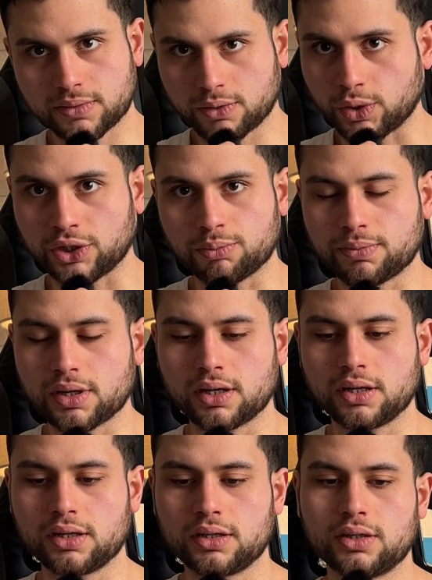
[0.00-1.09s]
when
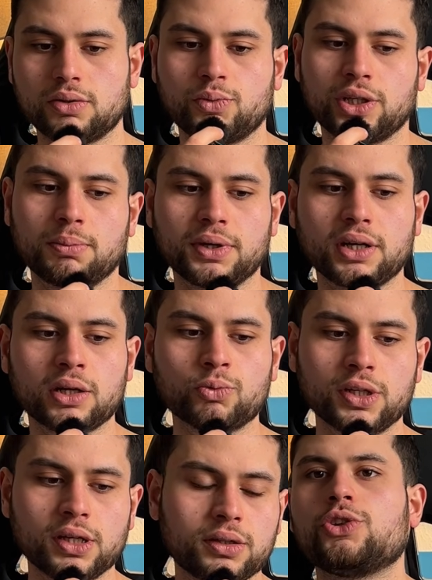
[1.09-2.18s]
you began
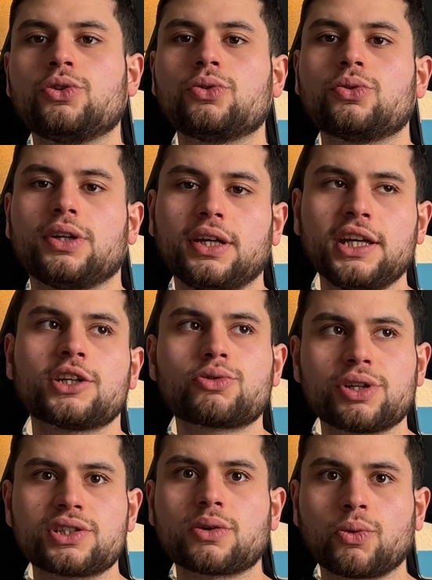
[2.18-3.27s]
with it. You
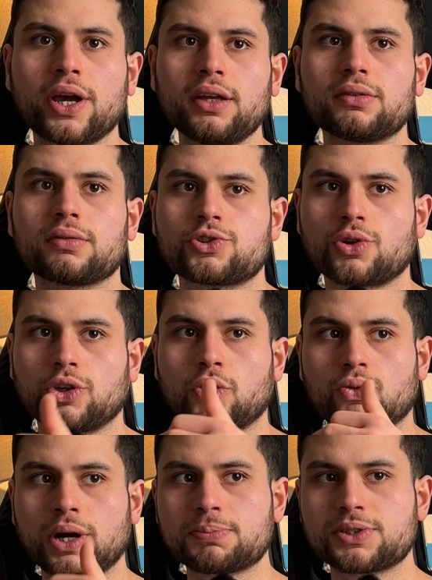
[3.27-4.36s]
increase the weight, so your
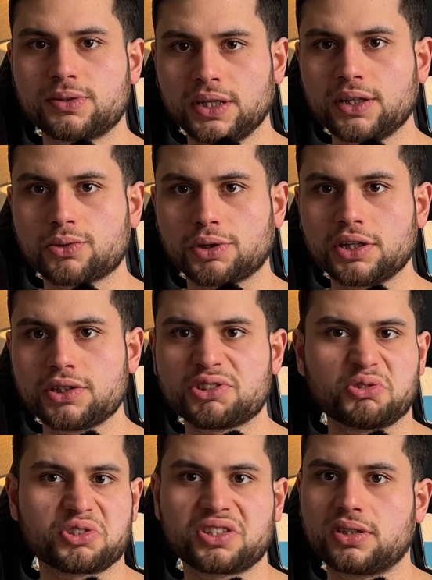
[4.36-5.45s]
reps decrease.
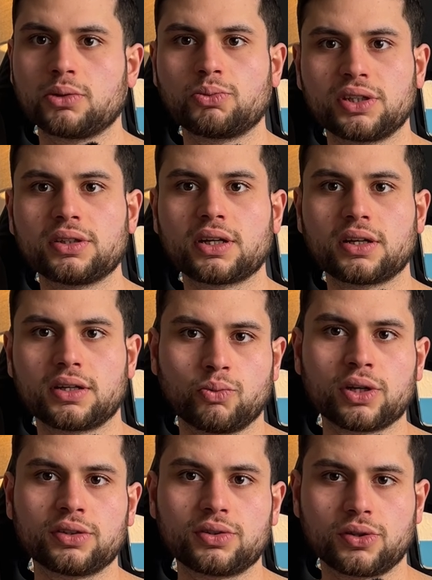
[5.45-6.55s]
You're still within the
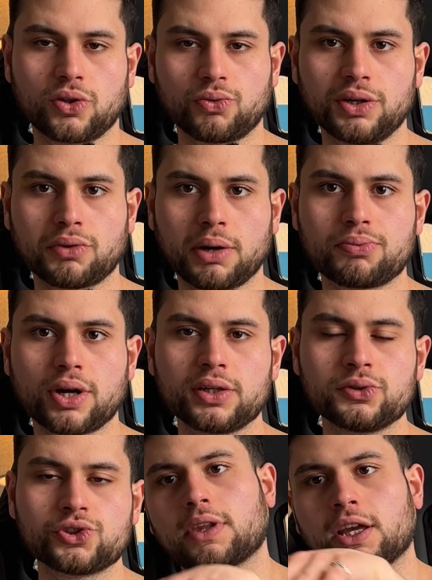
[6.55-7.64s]
1 to 3 rep
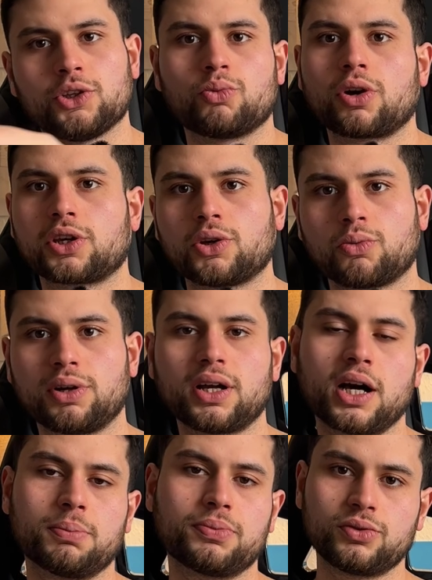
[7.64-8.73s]
range, and you work your way
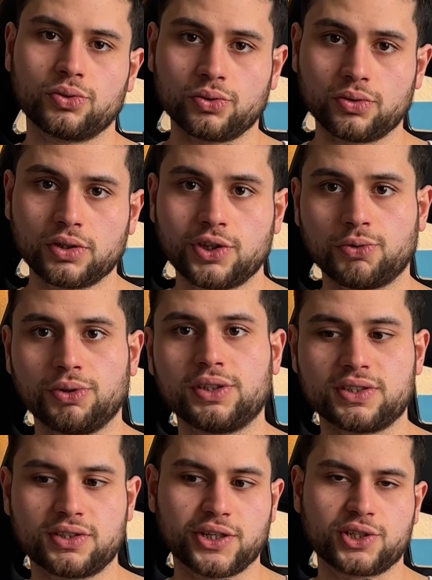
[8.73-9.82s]
up to 3 to
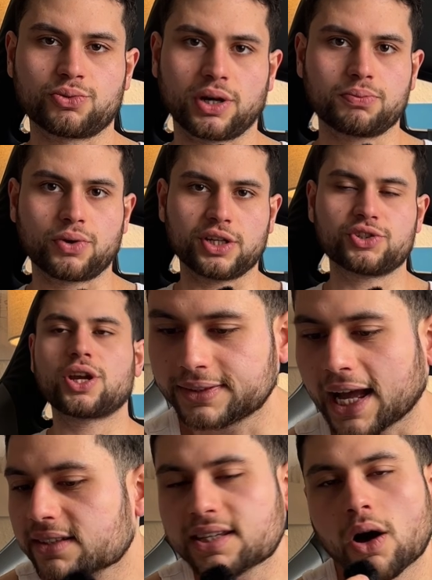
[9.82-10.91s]
6 rep range.
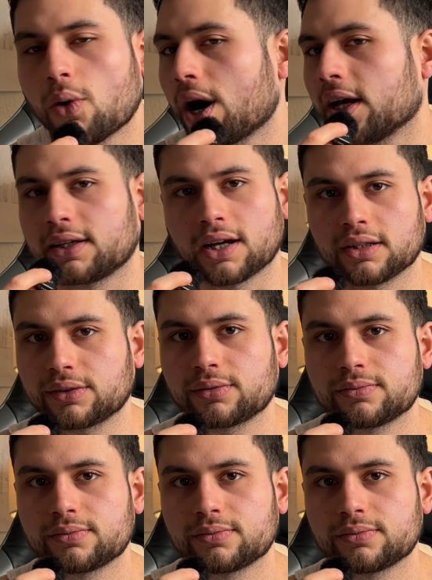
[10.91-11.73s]
That's how I got